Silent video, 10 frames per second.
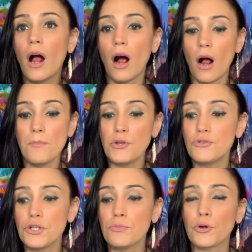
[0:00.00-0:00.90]

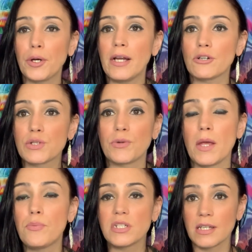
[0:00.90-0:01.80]
YouTube creators where they
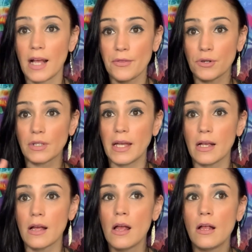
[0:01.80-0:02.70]
put together
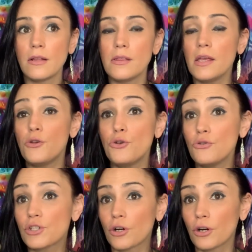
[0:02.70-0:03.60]
like the
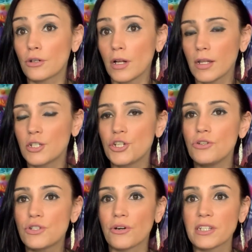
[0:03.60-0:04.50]
user, alleged
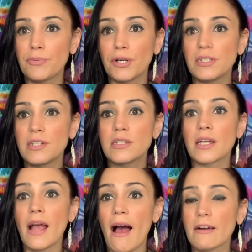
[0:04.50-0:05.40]
user experiences,
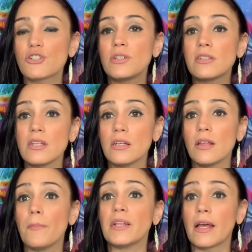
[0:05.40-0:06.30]
like actually seeing
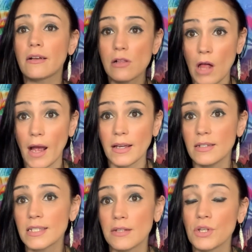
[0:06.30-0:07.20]
them in like
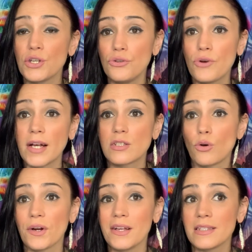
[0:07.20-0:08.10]
clients and like you guys
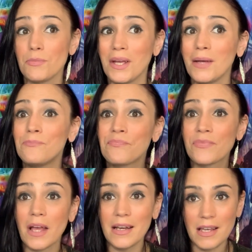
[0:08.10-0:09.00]
talking to me,
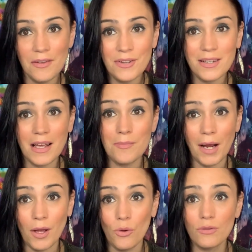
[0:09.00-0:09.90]
and even in
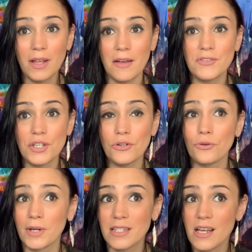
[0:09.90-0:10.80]
my own life too,
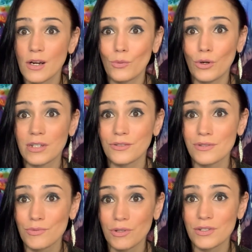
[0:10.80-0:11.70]
when I take a walk in
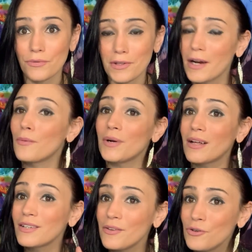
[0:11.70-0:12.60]
those woods over there. But
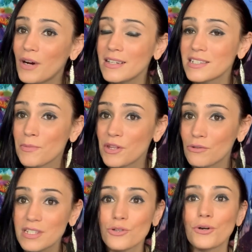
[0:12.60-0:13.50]
I'll give you guys some of
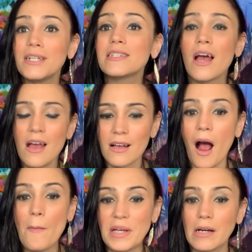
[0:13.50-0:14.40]
those stories
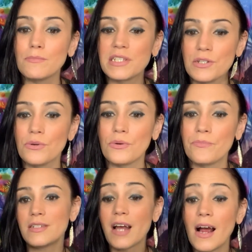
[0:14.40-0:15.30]
coming up soon.
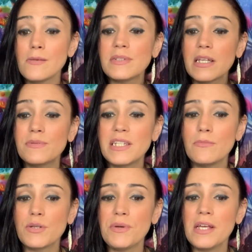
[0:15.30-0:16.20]
Time slips seem
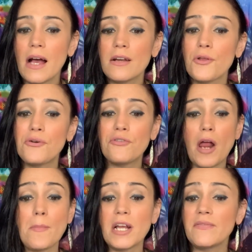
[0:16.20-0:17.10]
to be yet another
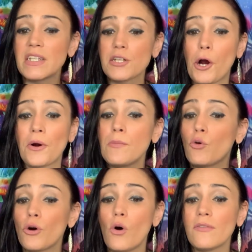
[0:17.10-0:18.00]
phenomenon that's occurring
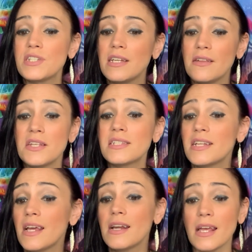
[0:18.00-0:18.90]
more often in this
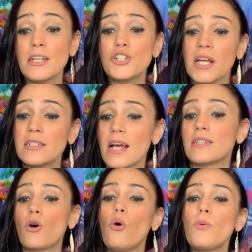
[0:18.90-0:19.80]
day and age. And as
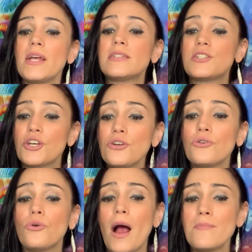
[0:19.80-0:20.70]
always
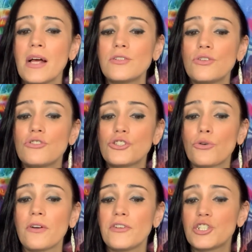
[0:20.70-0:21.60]
too, I'm not too
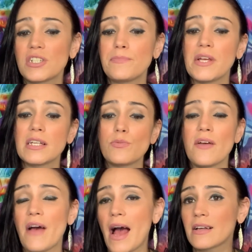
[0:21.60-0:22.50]
sure if it's just because we
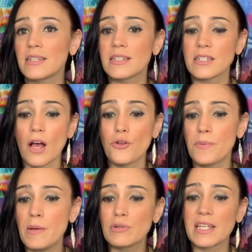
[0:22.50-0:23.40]
have access to other
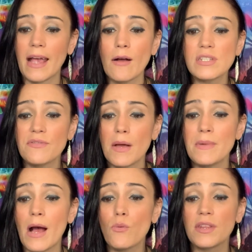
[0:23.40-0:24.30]
people's accounts of them
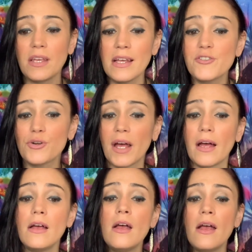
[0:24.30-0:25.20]
now with the internet,
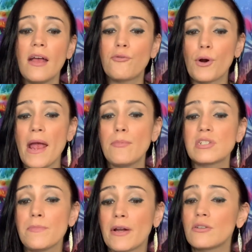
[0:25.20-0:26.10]
if we're able
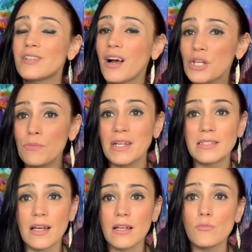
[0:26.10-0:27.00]
to better document
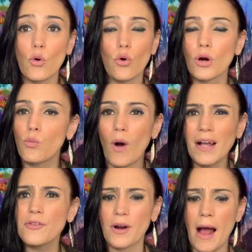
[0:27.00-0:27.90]
them, or why
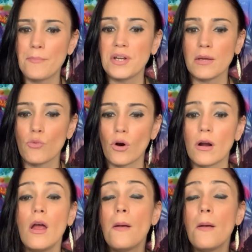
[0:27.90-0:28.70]
they're happening more.